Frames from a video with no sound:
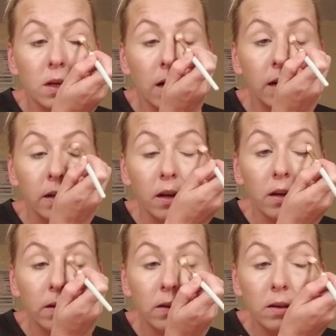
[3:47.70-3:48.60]
Kind
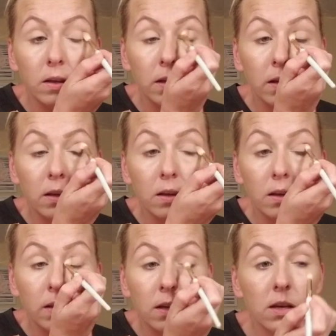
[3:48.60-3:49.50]
of
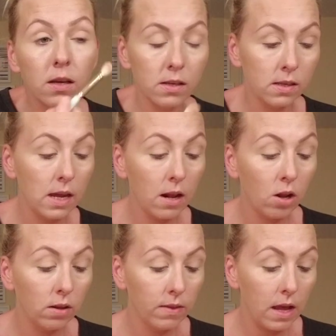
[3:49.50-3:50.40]
set
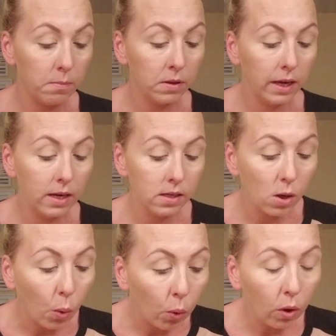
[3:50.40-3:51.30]
all of that in place.
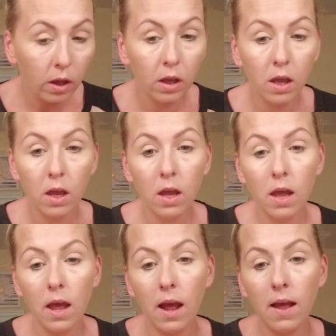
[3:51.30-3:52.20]

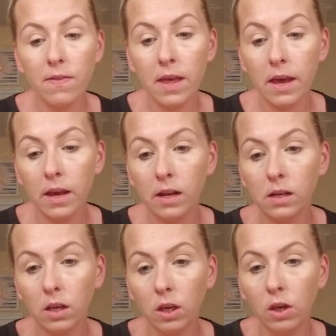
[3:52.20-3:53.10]
And then
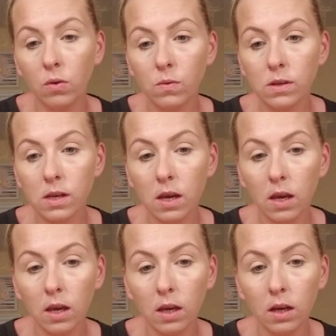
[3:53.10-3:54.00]

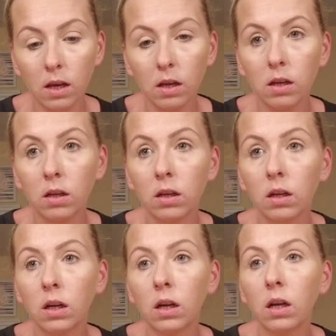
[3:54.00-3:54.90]
I
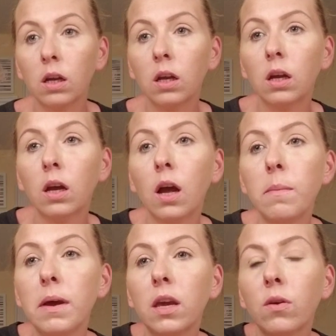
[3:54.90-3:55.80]

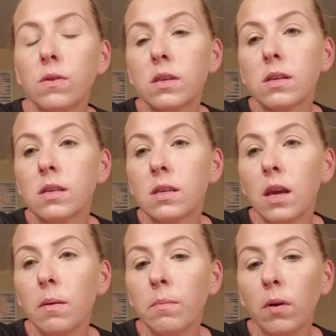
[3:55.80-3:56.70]
might use the
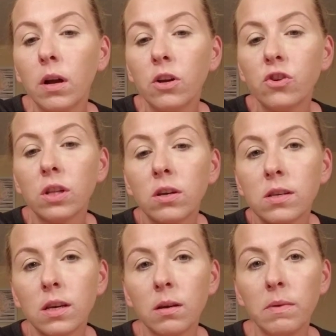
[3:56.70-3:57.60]
same brush. It
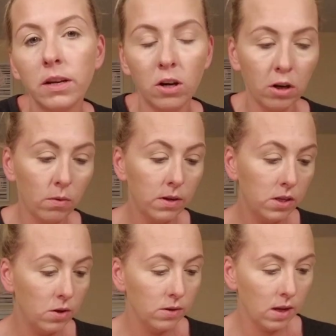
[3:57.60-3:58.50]
looks like my daughter was
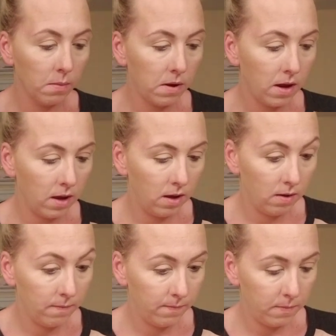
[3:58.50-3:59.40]
using my
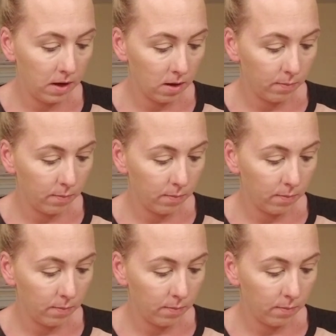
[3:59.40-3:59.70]
makeup